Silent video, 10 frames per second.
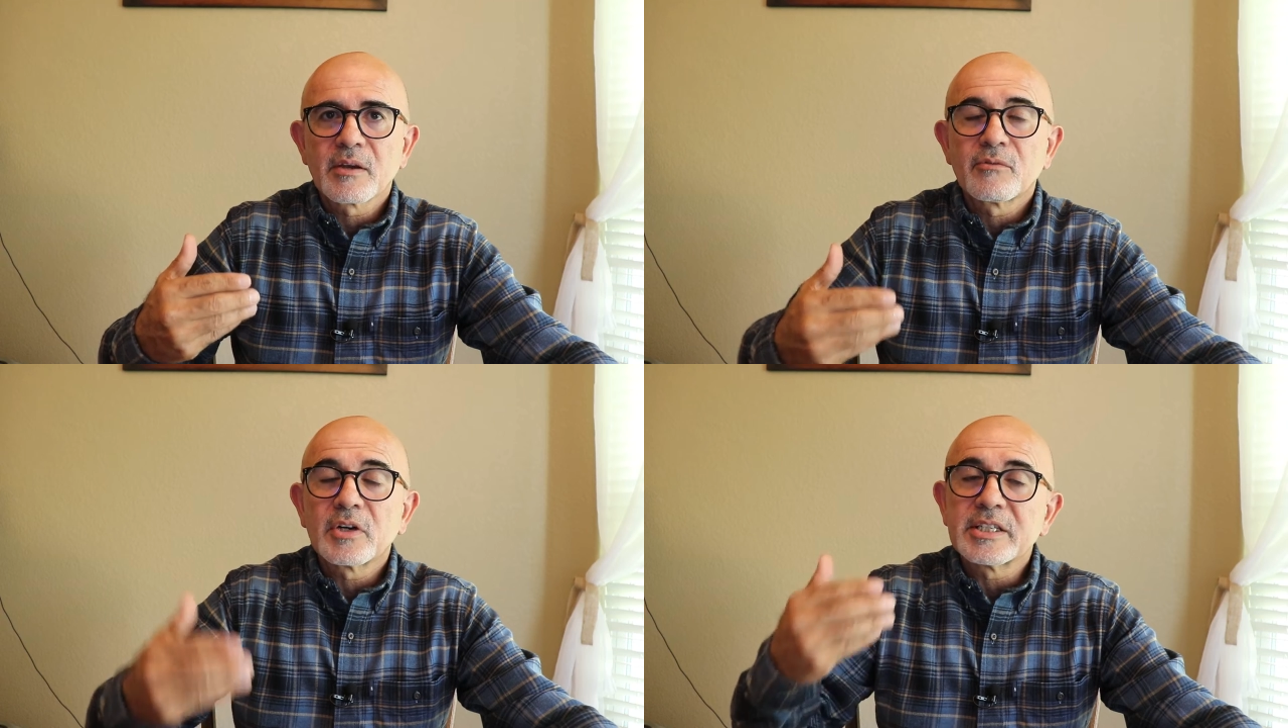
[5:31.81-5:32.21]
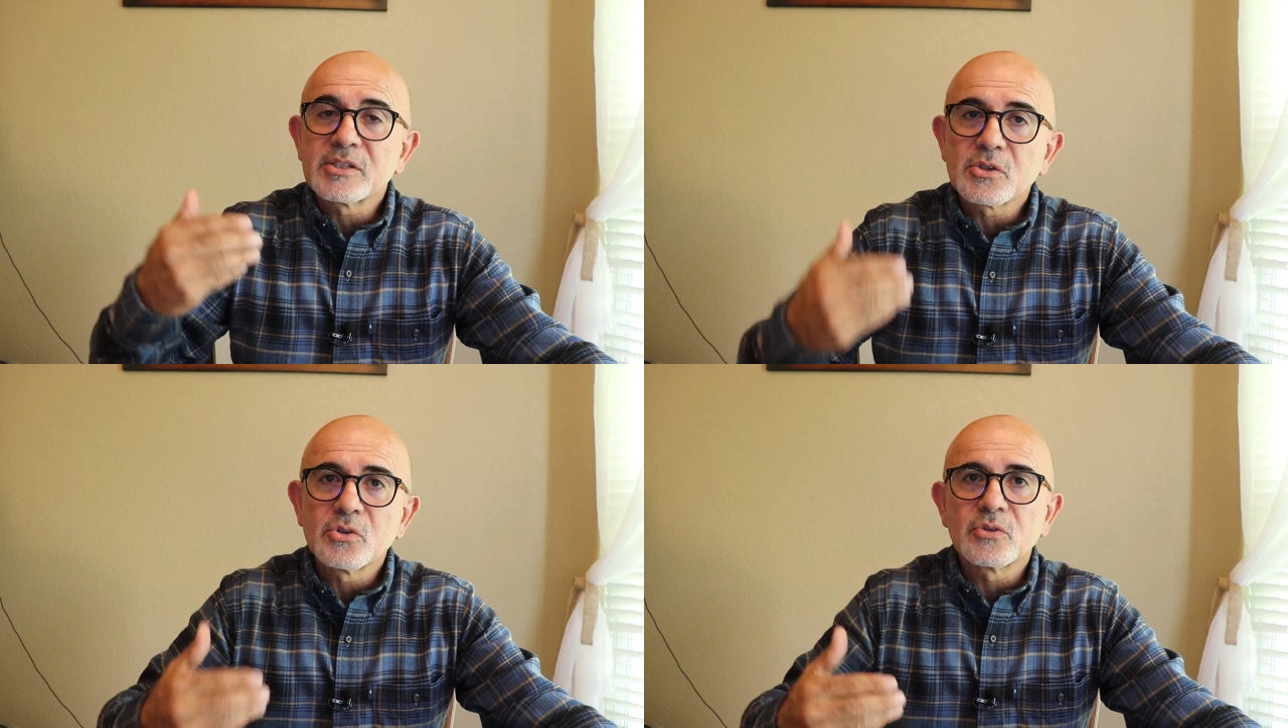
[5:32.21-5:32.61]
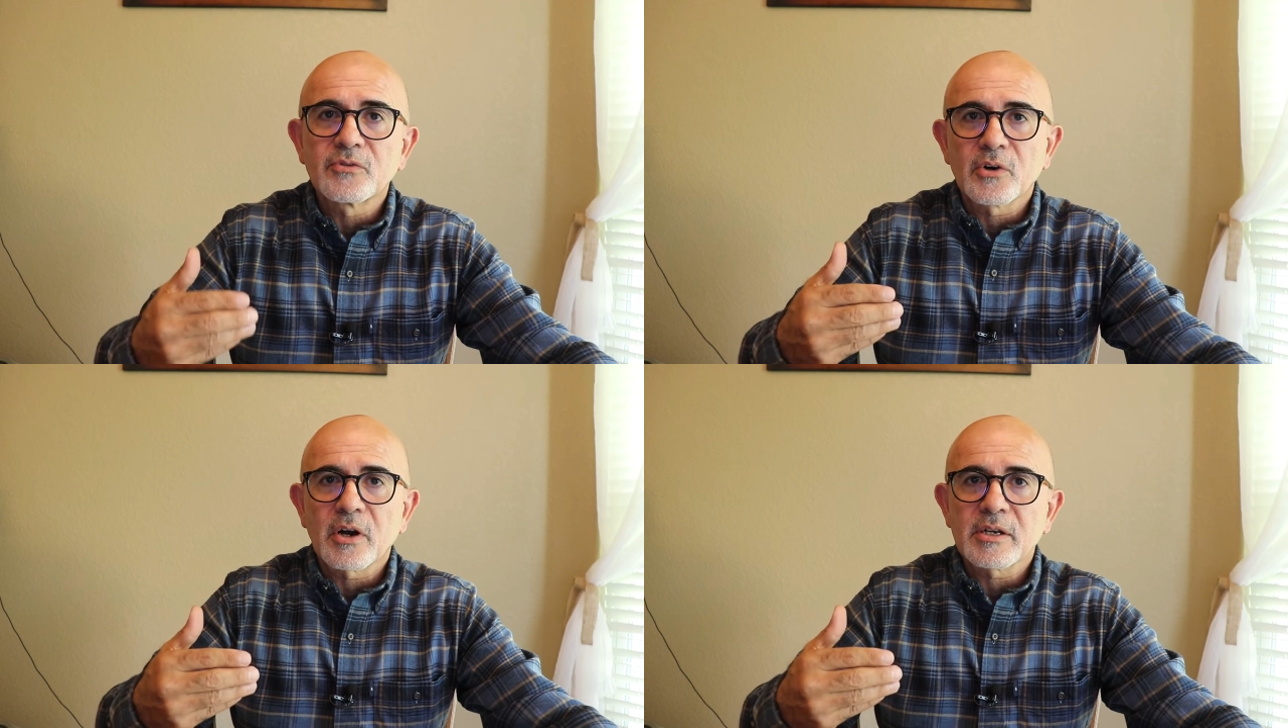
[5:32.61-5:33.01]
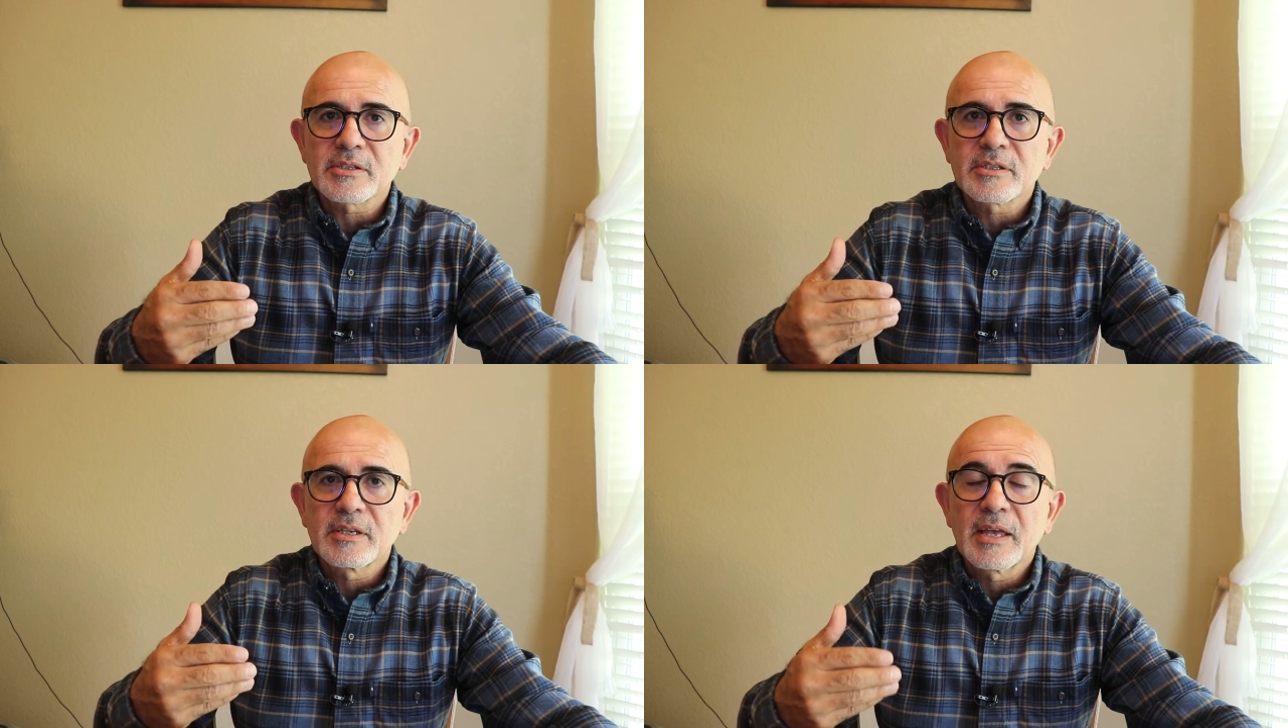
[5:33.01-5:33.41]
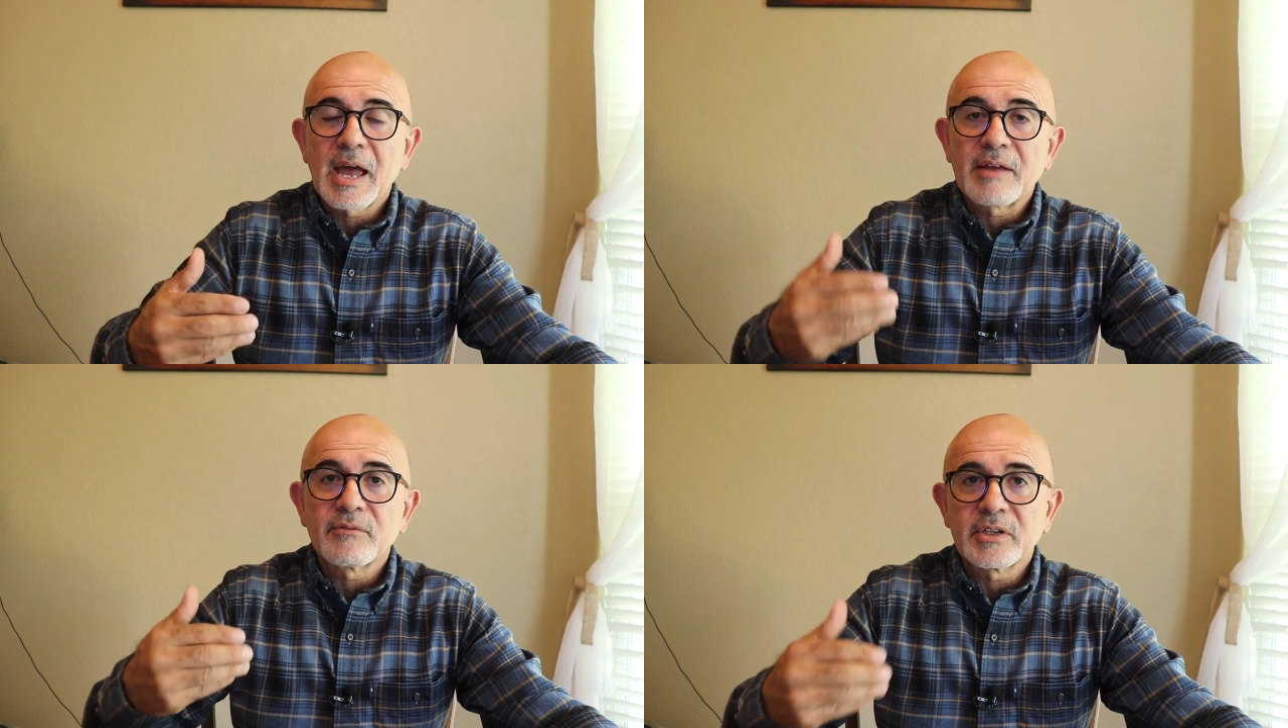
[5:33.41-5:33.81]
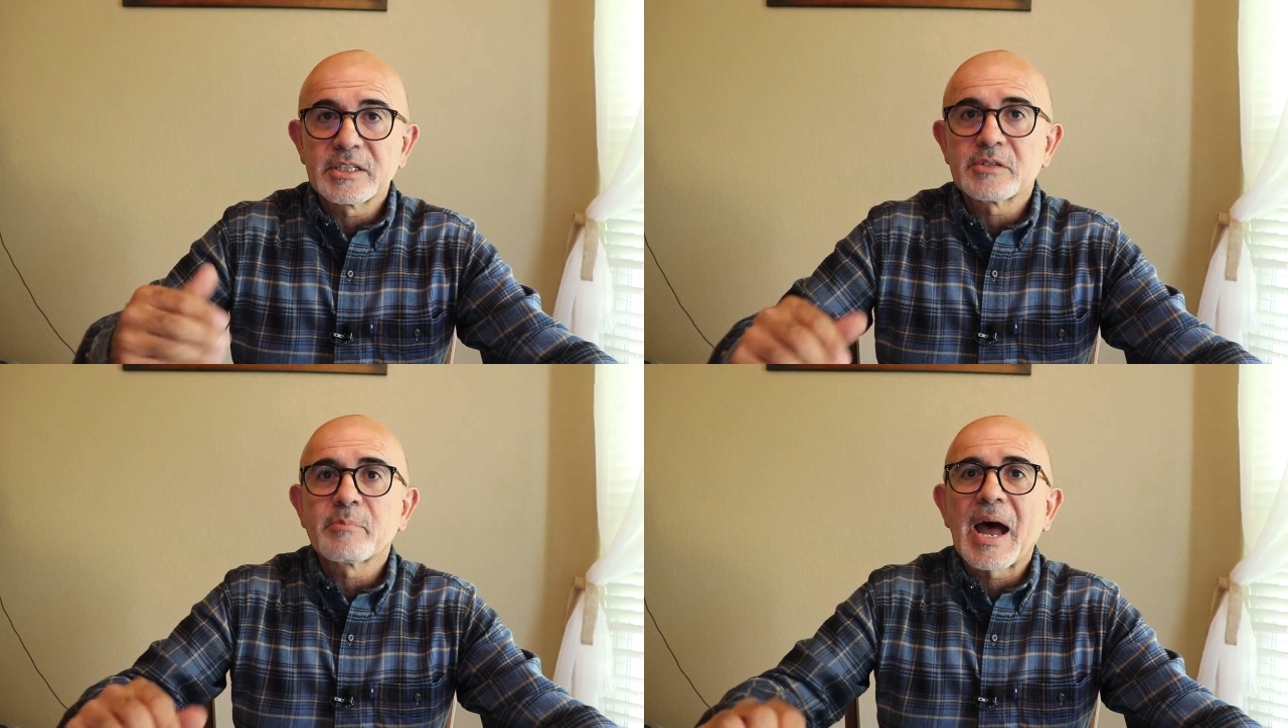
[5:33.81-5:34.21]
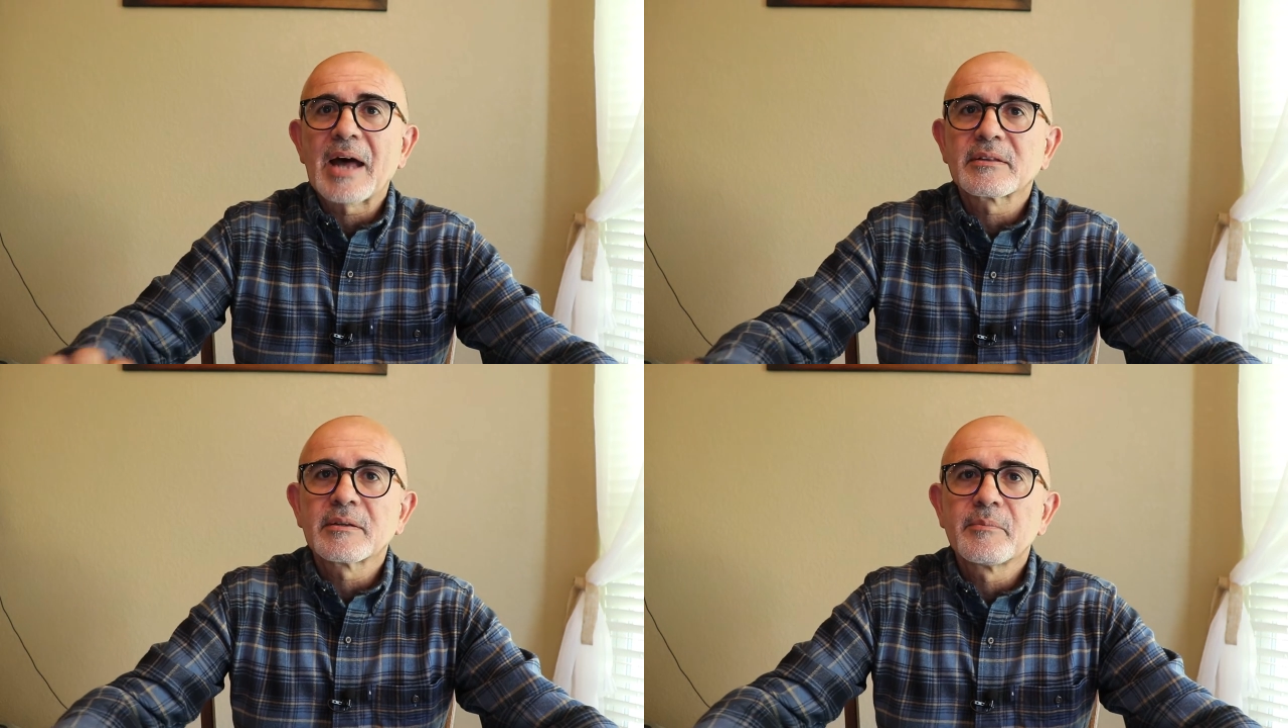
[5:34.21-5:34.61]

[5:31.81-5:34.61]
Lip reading: what is good for us and what is bad.